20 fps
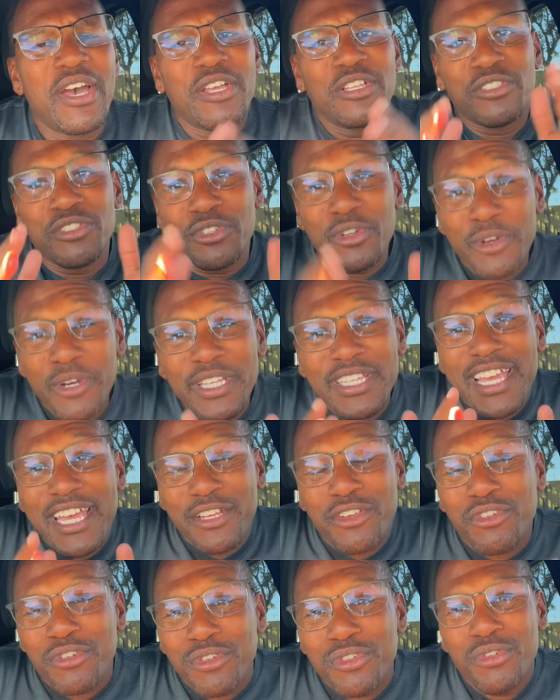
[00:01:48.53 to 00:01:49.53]
during
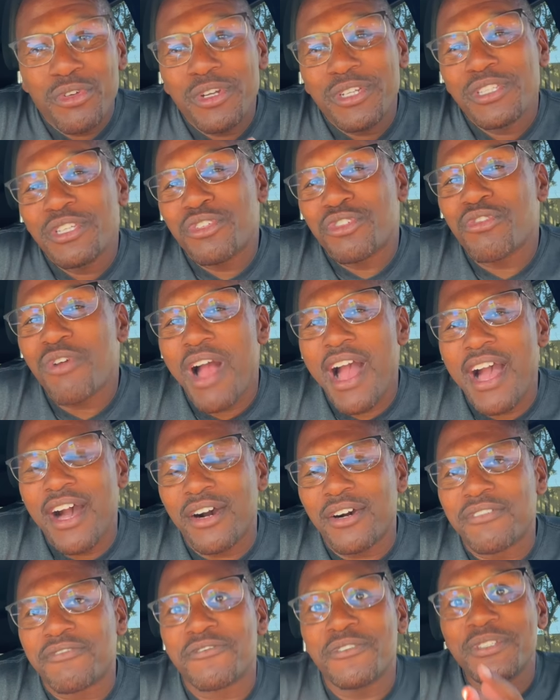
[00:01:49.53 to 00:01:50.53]
the
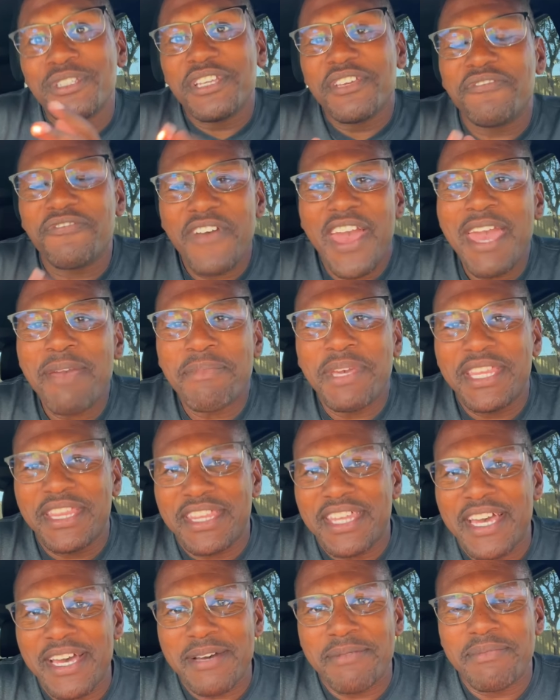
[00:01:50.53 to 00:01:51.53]
trial for defaming
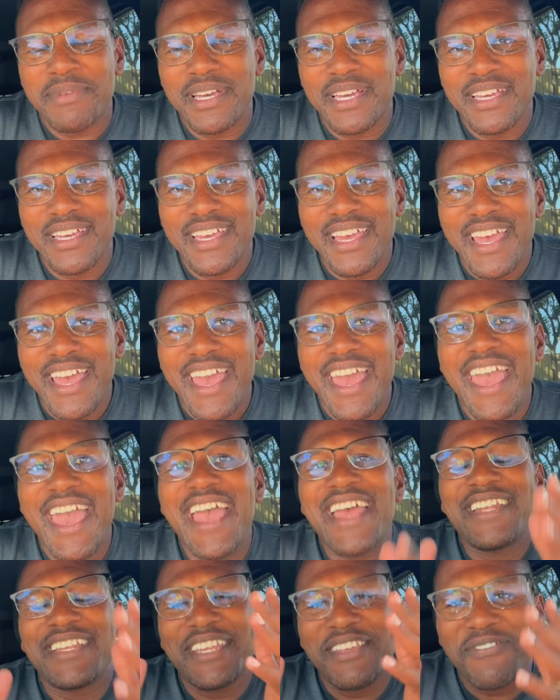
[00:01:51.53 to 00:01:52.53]
them
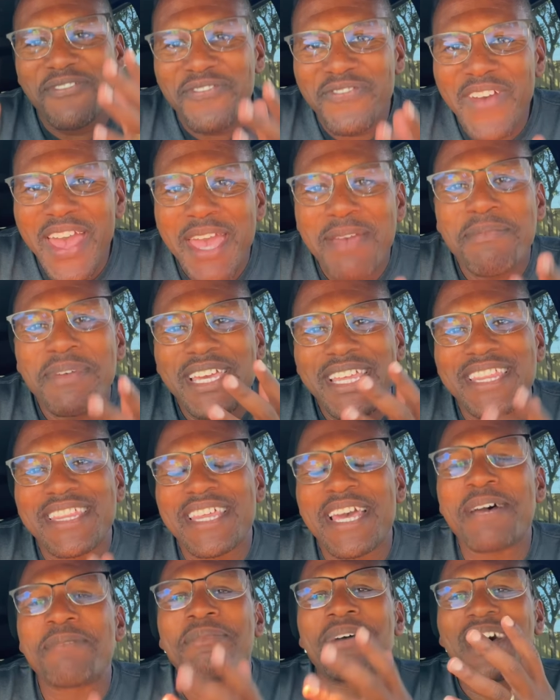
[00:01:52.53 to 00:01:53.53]
and defaming
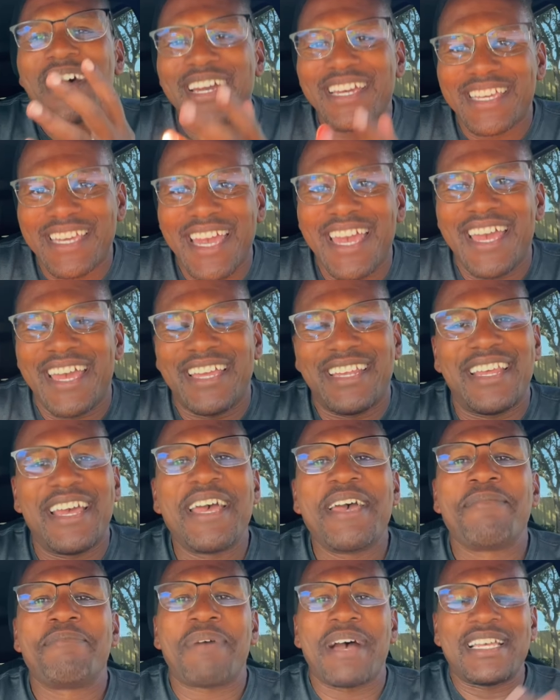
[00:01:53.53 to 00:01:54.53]
them again
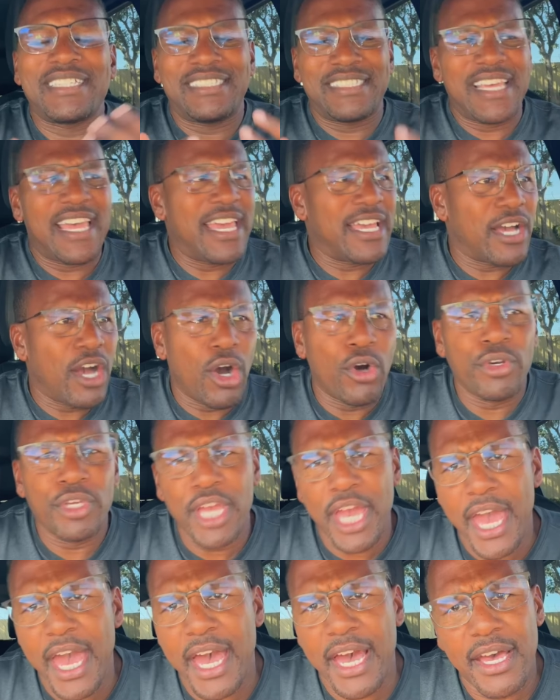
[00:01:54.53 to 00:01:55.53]
by saying, oh
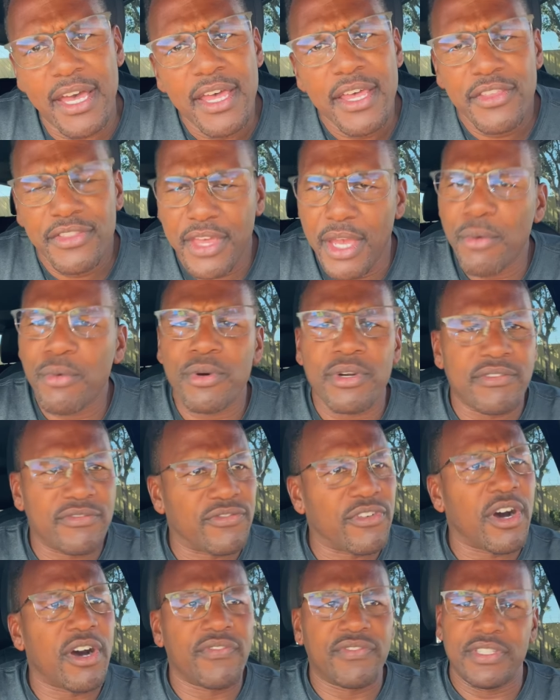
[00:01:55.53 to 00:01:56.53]
yeah, they were
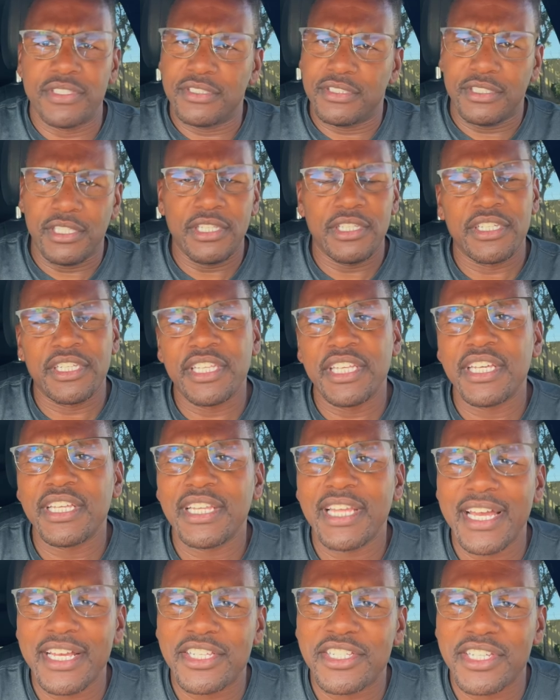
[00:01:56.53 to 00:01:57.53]
involved in stealing the
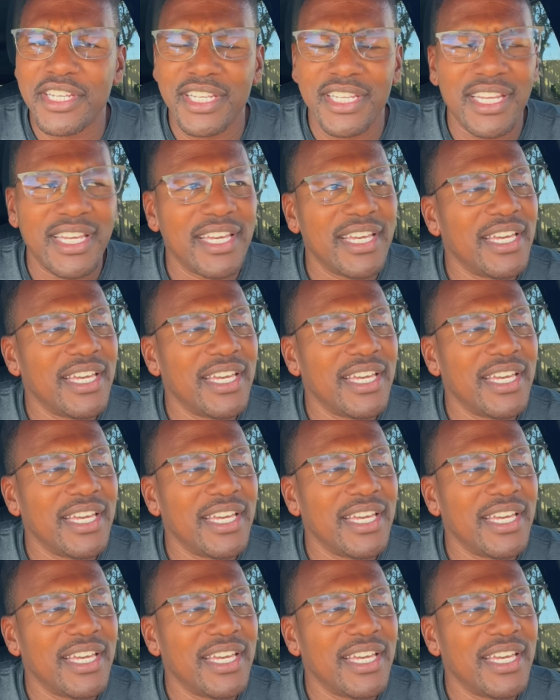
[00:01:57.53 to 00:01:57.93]
election.